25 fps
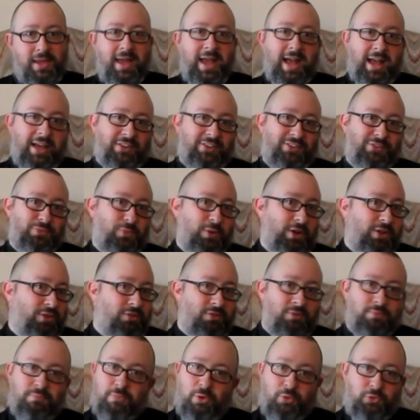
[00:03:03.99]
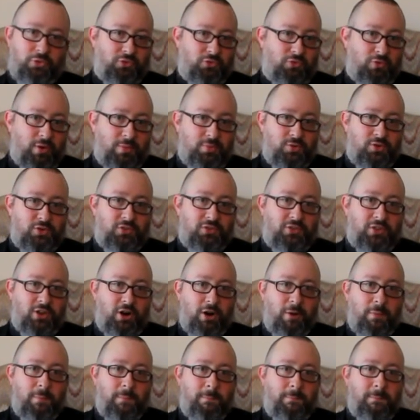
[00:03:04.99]
As with most scriptures,
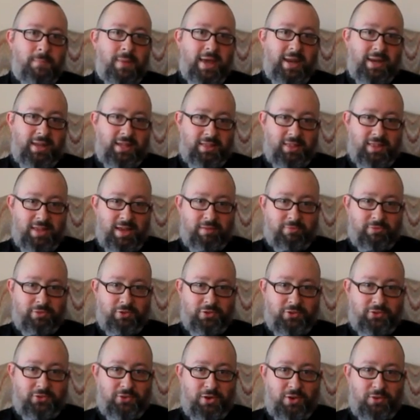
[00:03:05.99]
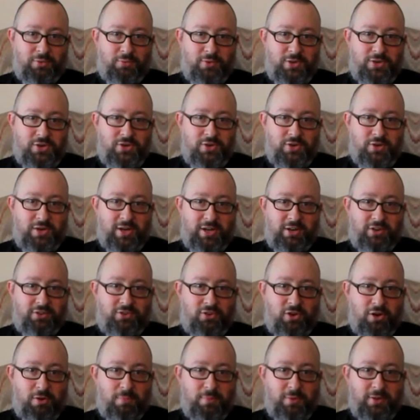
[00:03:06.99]
there are many levels on which you can
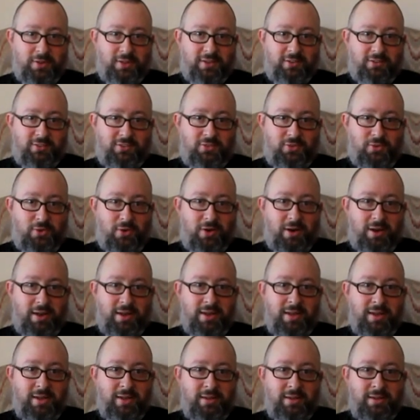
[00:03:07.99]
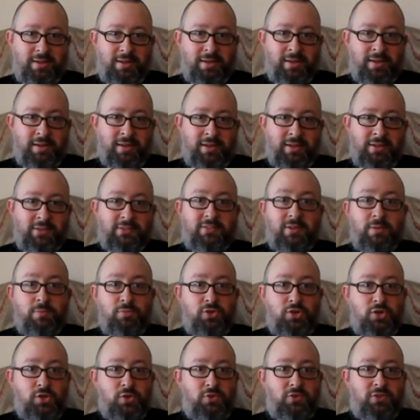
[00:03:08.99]
interpret this story. Some
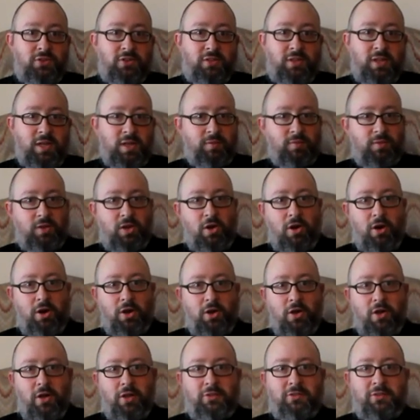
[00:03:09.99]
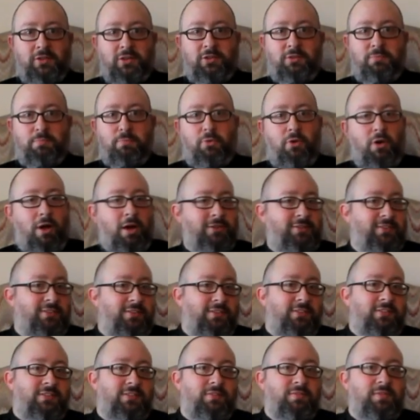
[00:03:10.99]
choose to think of the archons as
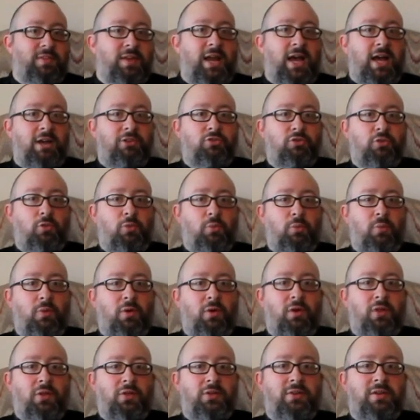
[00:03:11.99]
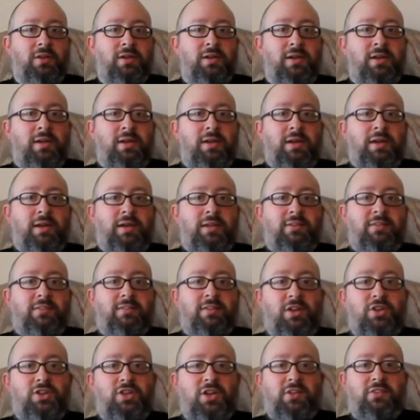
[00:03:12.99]
processes of the natural world,
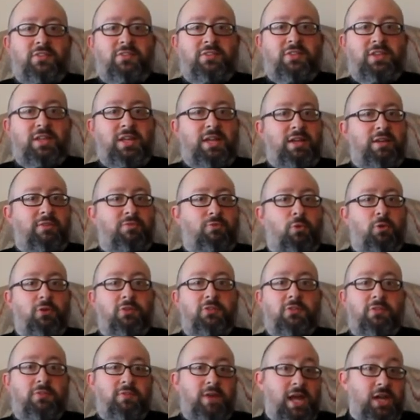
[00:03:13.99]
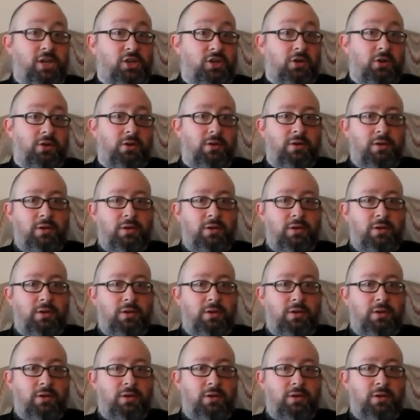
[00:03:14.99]
such as the forces of nature.